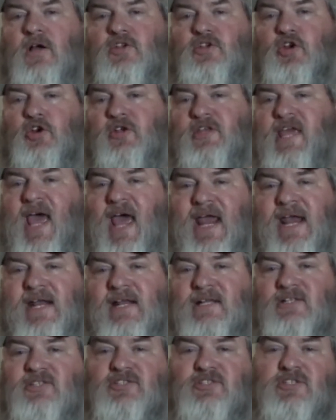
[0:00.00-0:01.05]
your
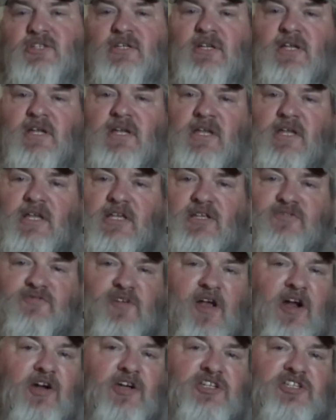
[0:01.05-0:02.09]
cadence is
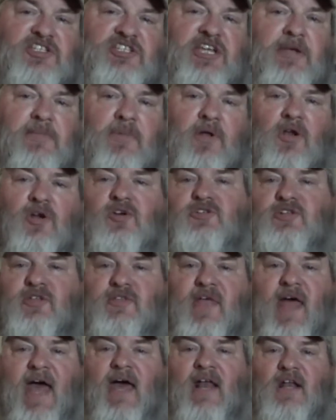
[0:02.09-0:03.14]
very similar to
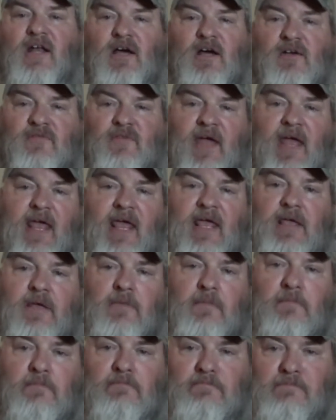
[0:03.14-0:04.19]
that of a
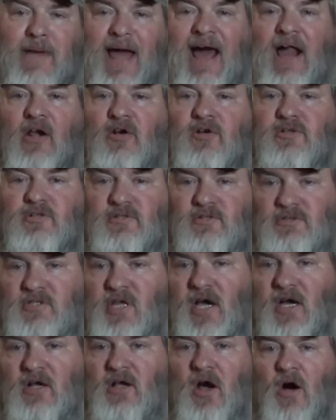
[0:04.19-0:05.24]
mallard
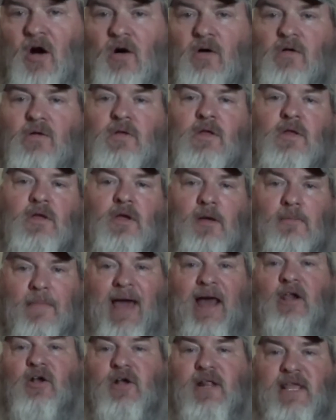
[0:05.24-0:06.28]
duck call, a
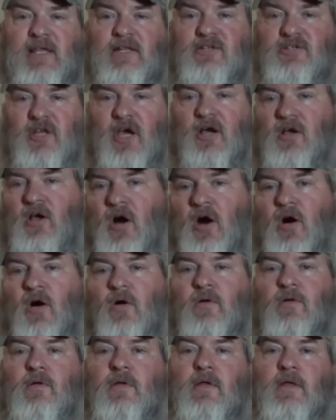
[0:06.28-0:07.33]
mallard hen duck
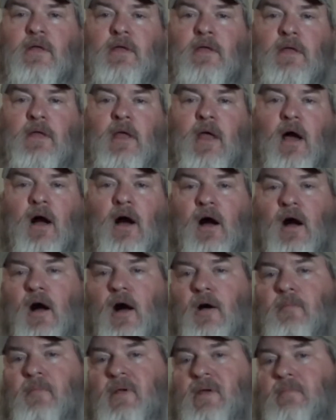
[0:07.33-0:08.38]
call.
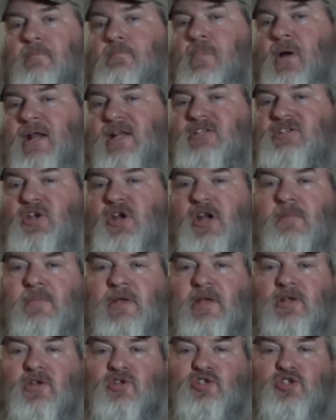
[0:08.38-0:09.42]
But it's going to
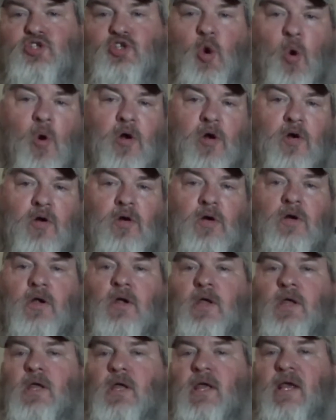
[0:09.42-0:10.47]
be shorter
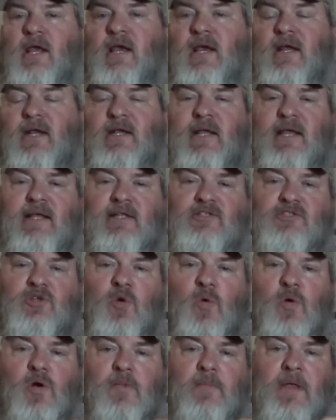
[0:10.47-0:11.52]
and it's
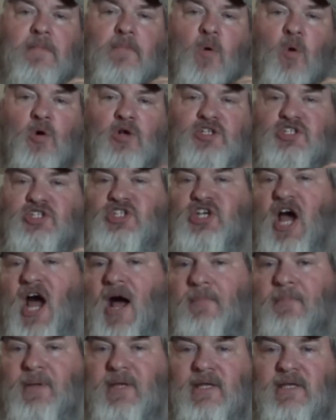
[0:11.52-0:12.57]
going to be more
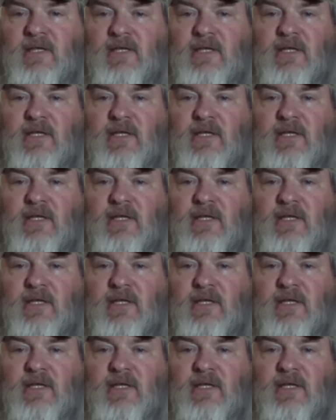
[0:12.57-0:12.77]
choppy.